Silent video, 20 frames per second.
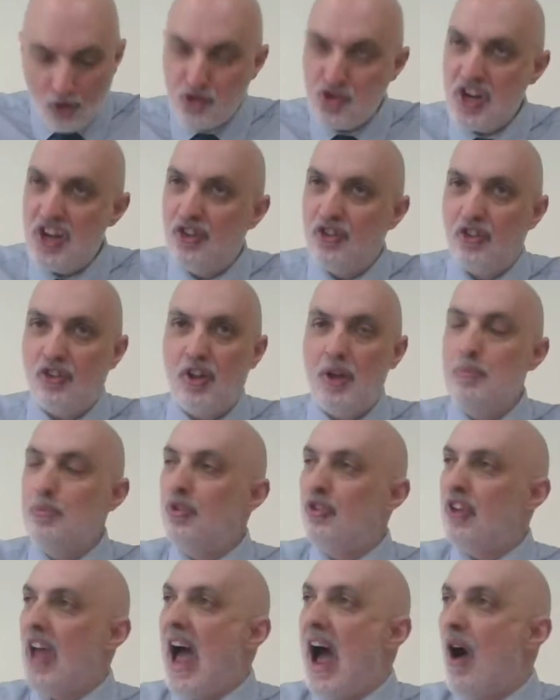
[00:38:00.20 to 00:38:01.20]
Jesus
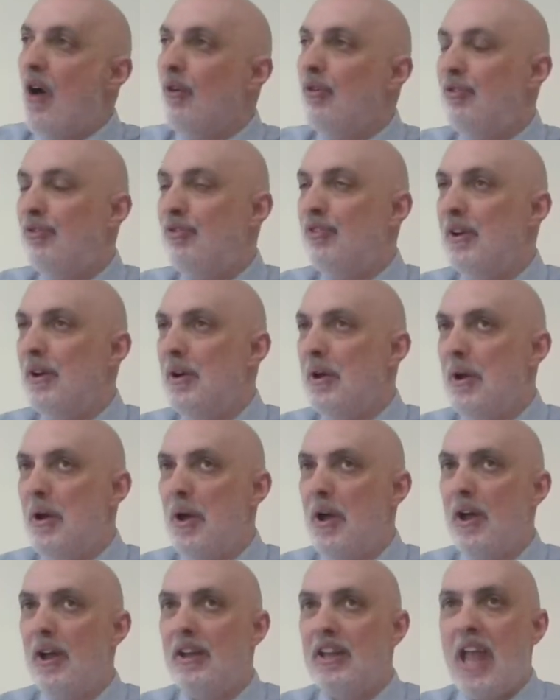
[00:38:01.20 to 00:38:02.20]
himself
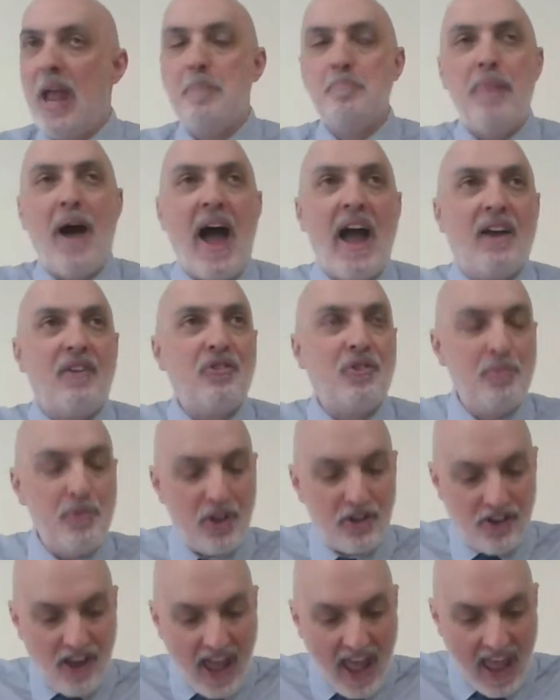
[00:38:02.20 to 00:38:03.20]
came back from the
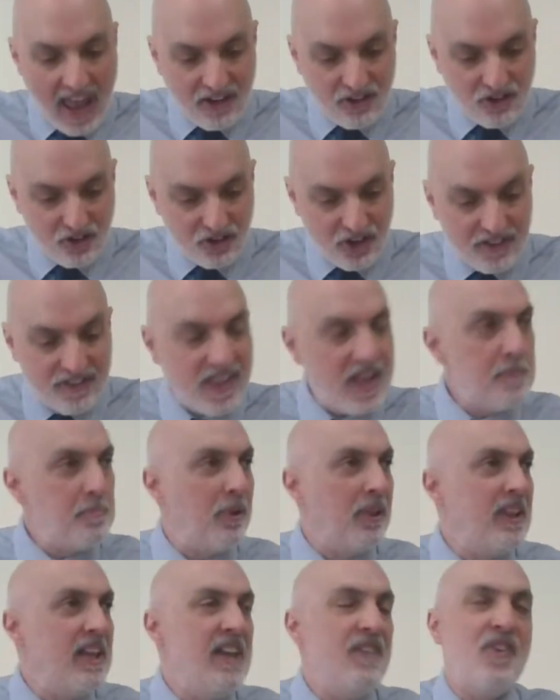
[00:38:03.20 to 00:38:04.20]
dead. Did they
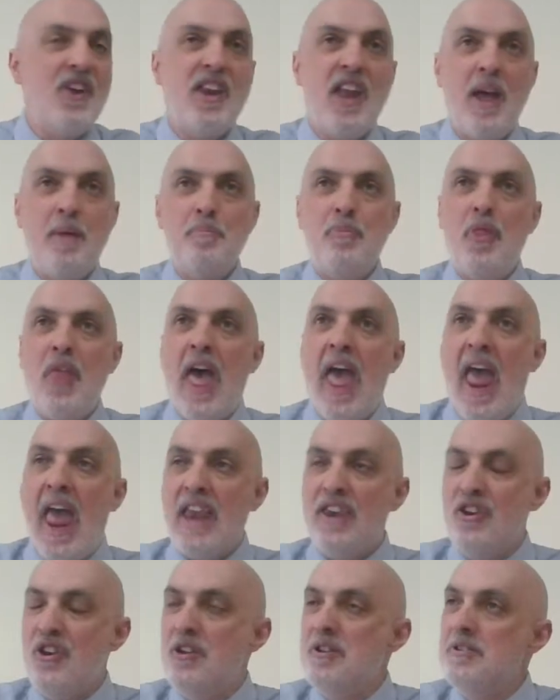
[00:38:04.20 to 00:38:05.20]
believe in him
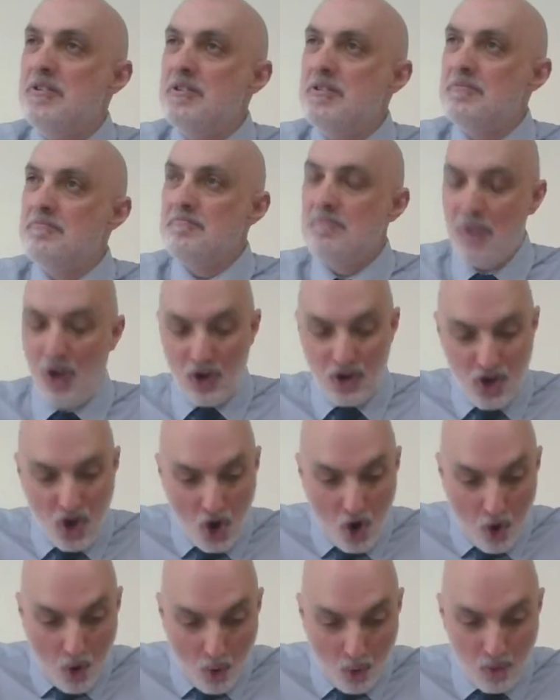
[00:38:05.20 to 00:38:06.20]
then?
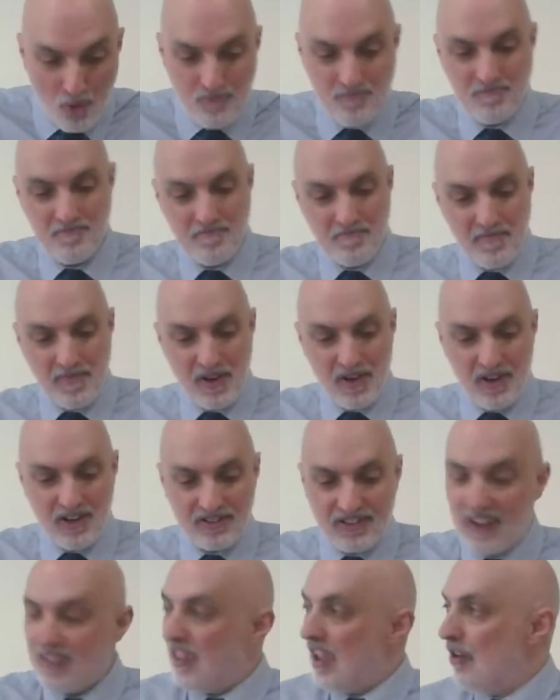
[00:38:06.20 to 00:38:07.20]
No.
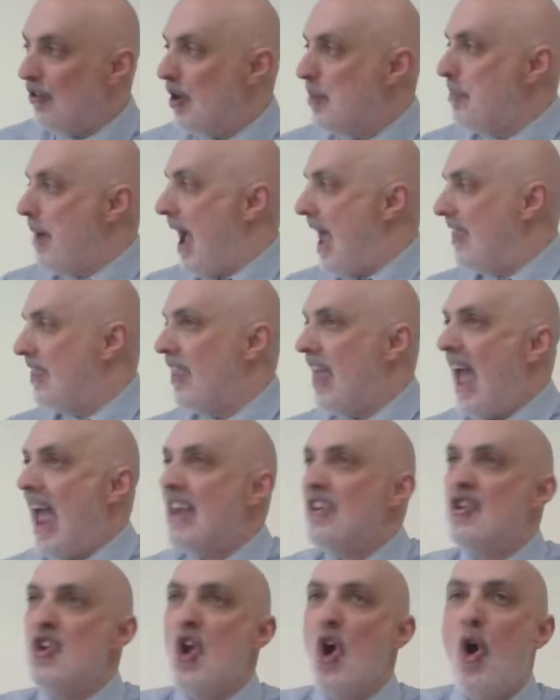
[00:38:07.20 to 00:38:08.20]
Did they repent
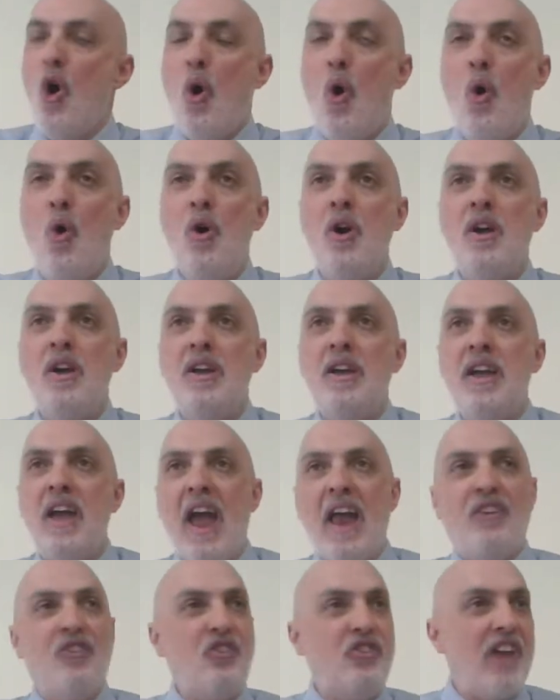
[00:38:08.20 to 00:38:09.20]
then? No.
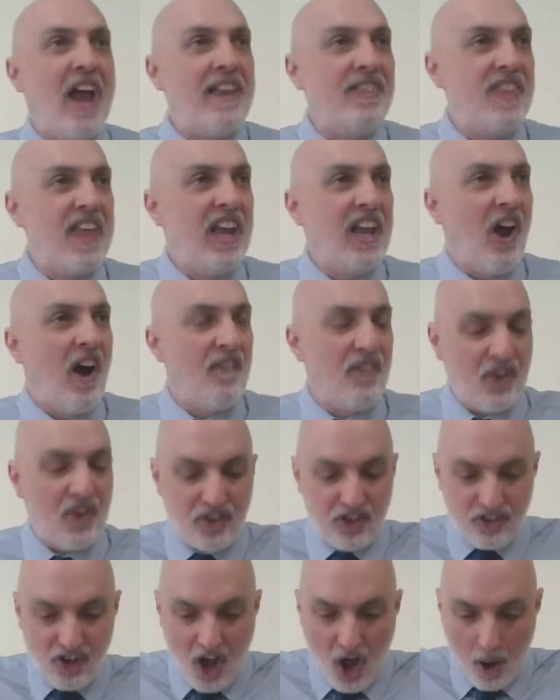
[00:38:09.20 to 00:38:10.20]
Instead, they covered
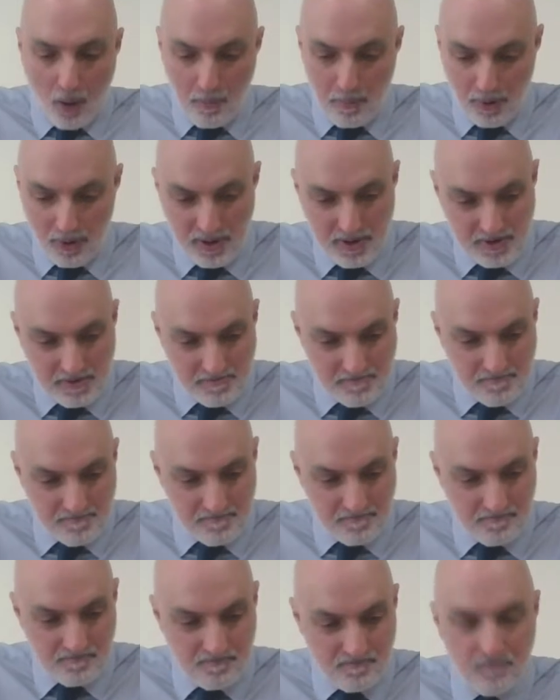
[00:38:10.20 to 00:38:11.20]
it up.
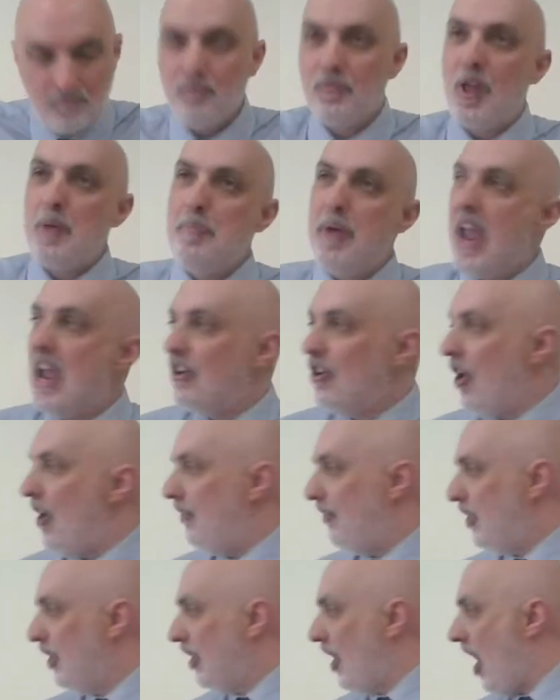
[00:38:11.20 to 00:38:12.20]
They paid
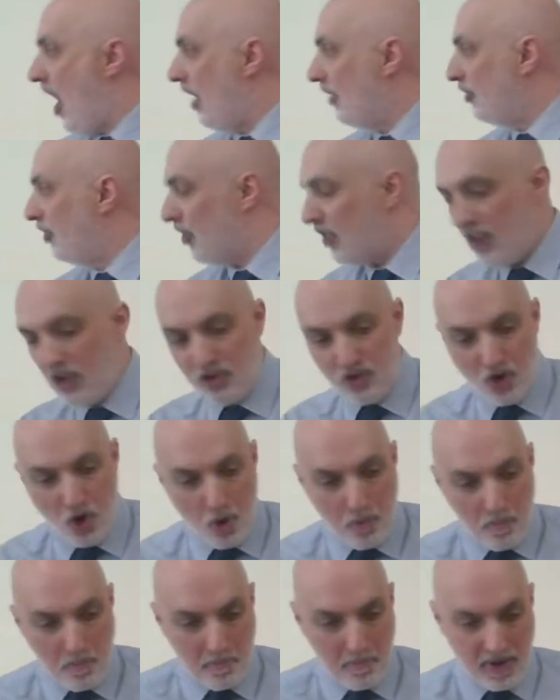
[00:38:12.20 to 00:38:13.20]
off the guards at the
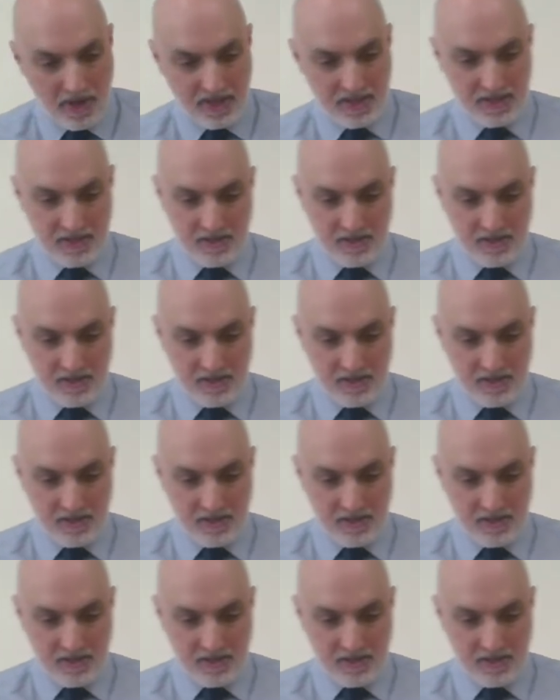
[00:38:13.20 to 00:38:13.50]
tomb.